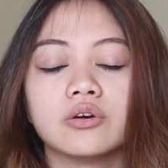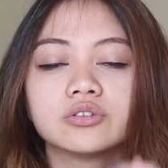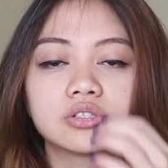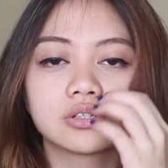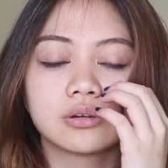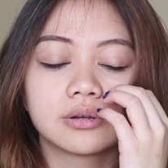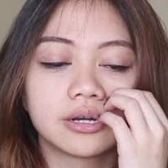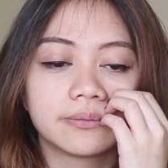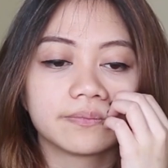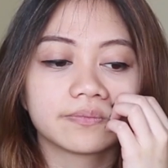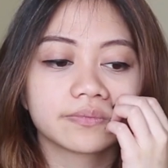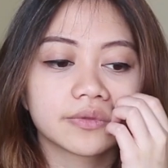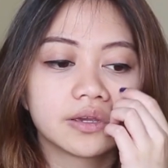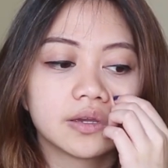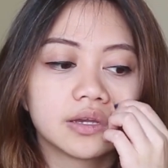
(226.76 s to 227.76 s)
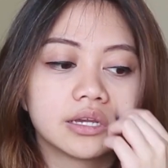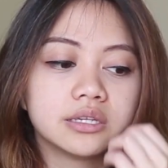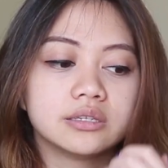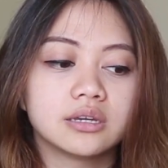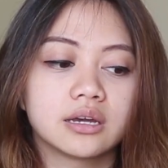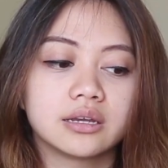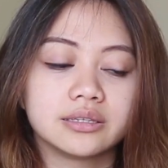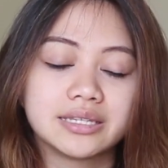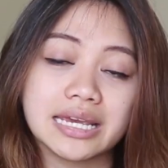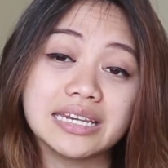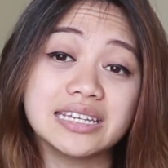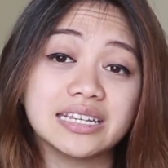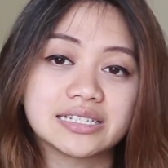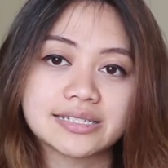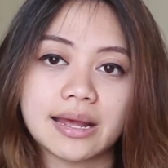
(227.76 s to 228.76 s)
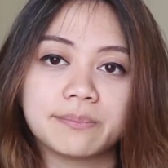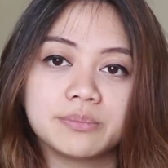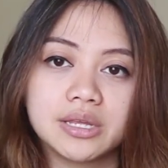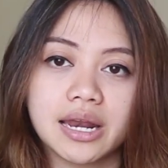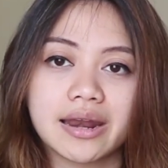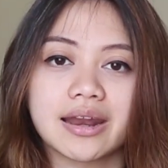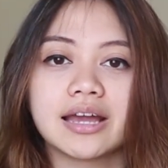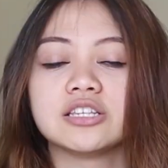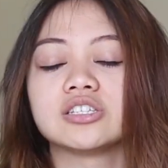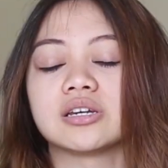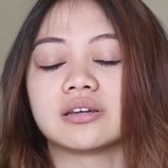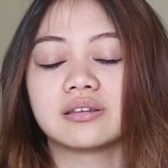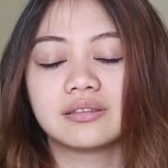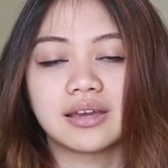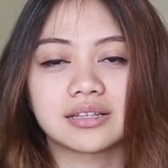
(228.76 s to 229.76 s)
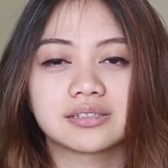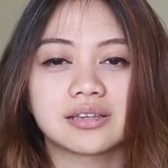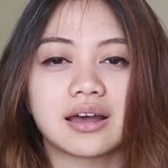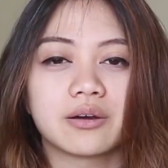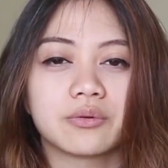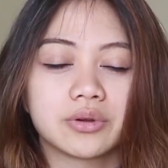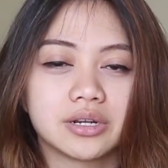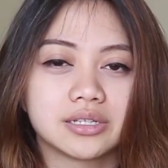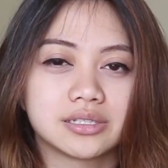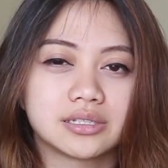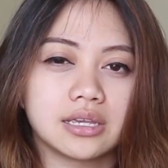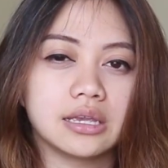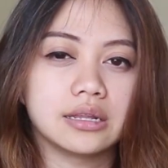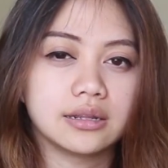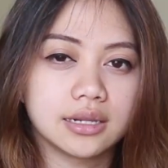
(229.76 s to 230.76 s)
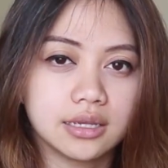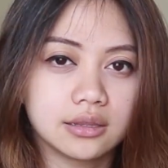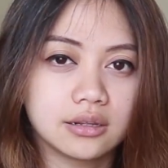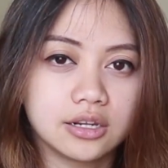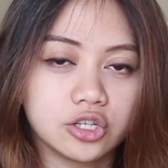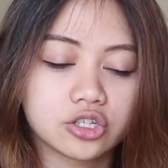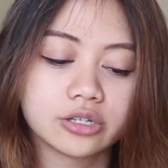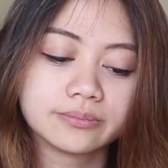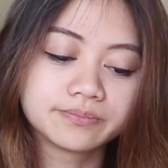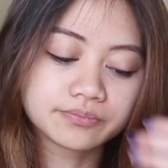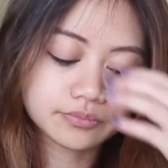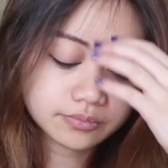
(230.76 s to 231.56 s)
So jadiin sambilan aja. That's how it is in Indonesian.